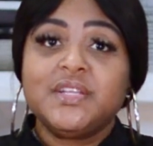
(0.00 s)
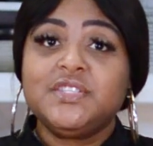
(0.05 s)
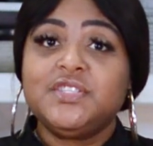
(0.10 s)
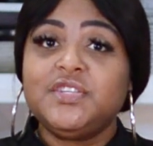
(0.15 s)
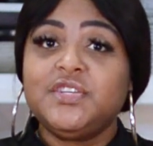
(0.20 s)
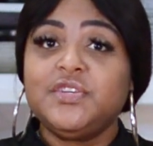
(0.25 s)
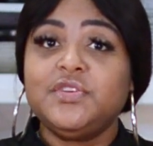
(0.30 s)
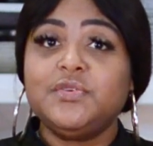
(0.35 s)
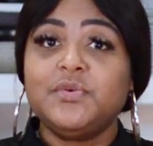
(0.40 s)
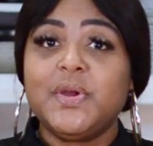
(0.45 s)

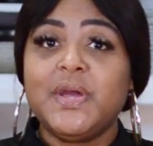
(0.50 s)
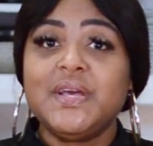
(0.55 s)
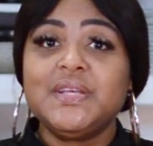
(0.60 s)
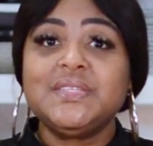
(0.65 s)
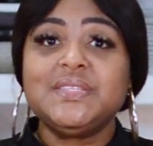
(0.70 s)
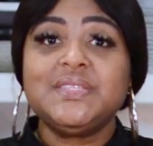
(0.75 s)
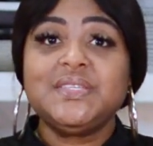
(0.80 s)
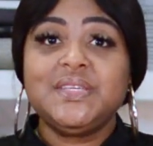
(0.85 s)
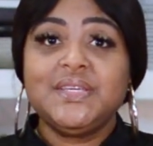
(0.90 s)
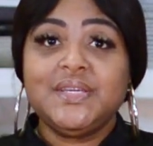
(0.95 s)

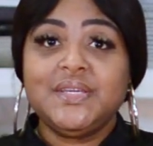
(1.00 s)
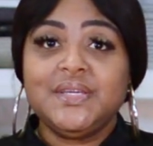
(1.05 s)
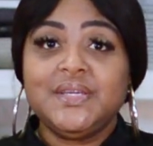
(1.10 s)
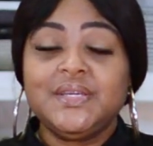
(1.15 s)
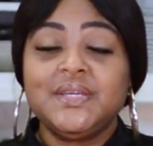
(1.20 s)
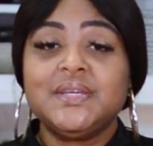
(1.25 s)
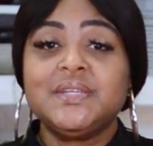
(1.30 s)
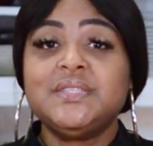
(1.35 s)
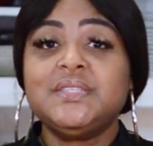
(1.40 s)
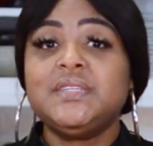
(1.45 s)

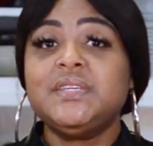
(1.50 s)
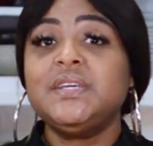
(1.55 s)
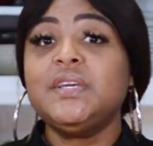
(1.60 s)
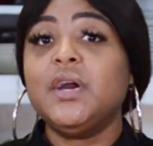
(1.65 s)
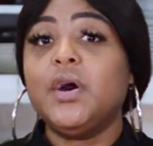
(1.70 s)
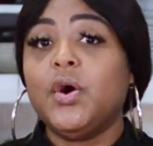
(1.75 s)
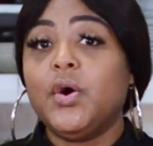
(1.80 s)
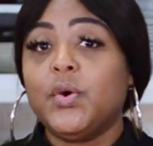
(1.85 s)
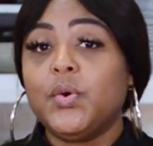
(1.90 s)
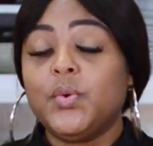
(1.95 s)

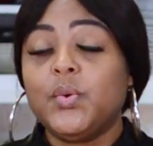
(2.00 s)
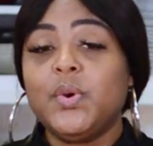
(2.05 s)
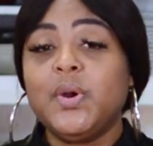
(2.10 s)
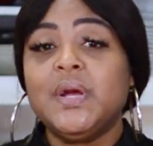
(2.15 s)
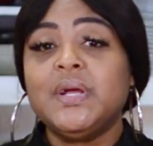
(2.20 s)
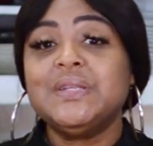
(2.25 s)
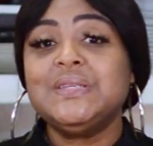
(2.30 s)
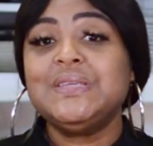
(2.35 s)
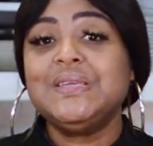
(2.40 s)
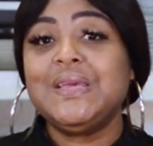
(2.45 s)

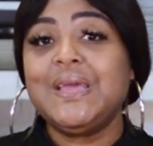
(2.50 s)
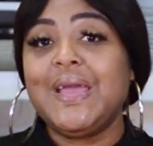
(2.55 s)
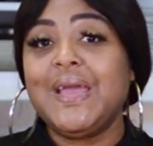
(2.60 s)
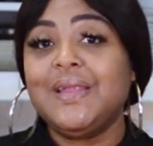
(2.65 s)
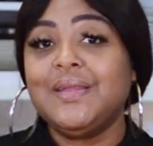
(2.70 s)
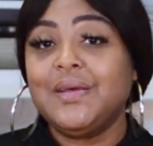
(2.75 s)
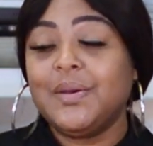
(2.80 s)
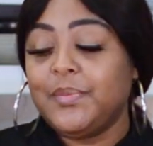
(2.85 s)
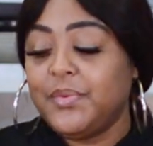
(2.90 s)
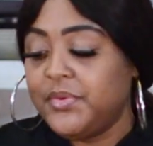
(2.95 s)

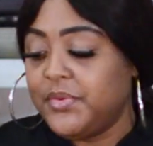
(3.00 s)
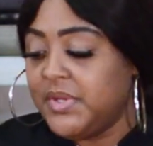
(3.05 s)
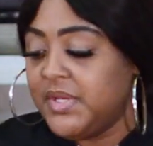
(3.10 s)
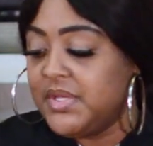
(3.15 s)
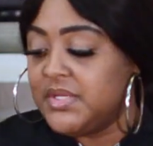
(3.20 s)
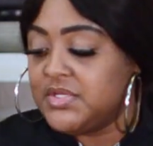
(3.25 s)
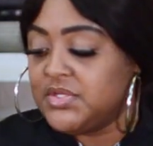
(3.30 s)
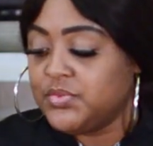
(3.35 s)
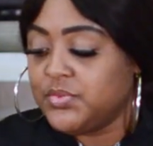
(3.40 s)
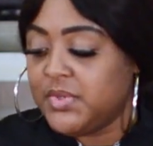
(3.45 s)

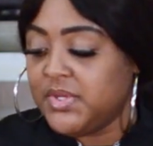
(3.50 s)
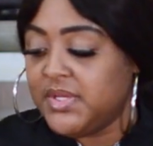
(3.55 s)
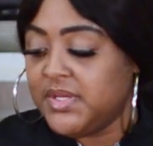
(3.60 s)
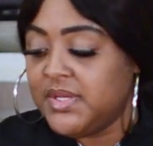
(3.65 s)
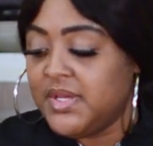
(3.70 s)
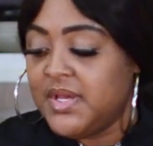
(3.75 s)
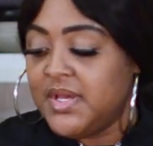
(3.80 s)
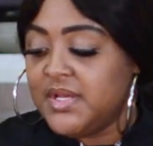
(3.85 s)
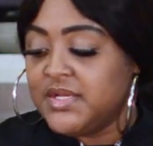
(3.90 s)
DUSTTODAWN20.